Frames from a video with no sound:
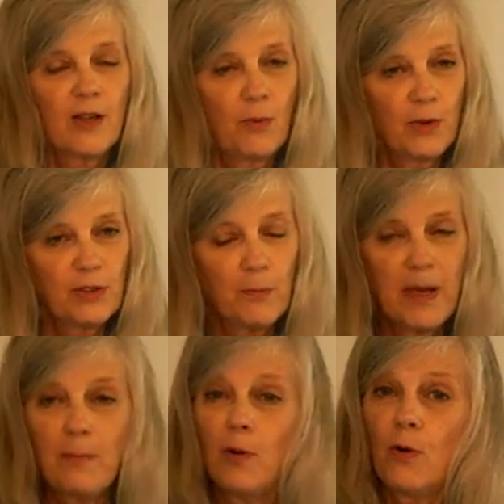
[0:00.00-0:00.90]
with the
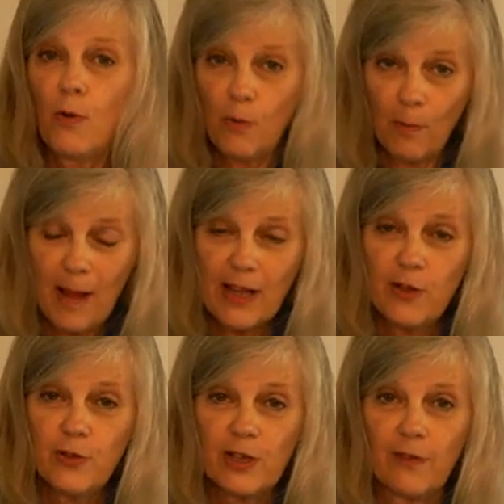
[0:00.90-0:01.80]
people who will make
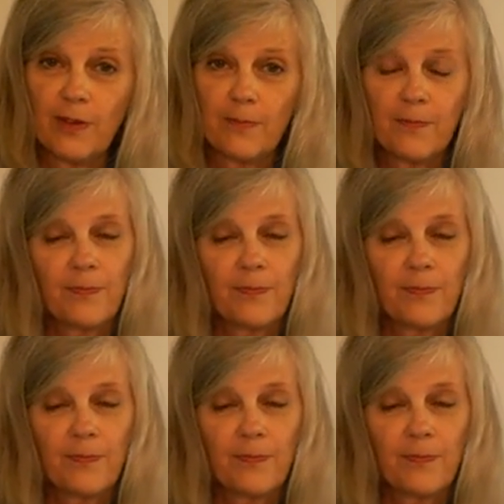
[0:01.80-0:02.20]
use of them